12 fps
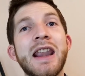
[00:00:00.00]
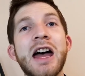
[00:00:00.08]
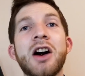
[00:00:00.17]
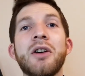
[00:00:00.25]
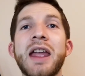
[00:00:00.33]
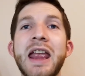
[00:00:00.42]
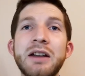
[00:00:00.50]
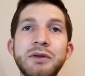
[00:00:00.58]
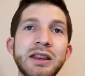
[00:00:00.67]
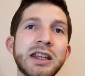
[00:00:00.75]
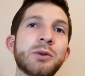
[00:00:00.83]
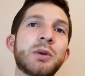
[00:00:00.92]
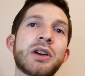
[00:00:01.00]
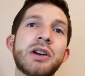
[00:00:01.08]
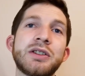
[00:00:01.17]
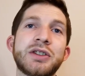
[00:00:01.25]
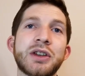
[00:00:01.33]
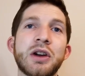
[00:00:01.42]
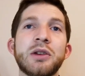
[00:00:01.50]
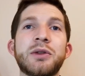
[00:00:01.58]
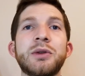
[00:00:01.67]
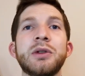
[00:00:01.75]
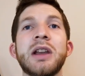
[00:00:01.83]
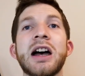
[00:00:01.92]
Now, everything we're going to go
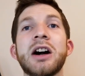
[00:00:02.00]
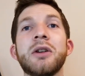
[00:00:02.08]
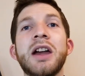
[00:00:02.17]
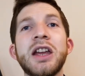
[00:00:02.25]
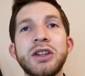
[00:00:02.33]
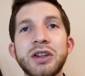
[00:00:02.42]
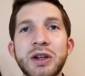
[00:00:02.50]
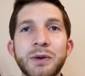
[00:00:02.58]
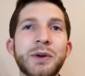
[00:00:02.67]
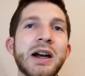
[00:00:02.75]
through now, you can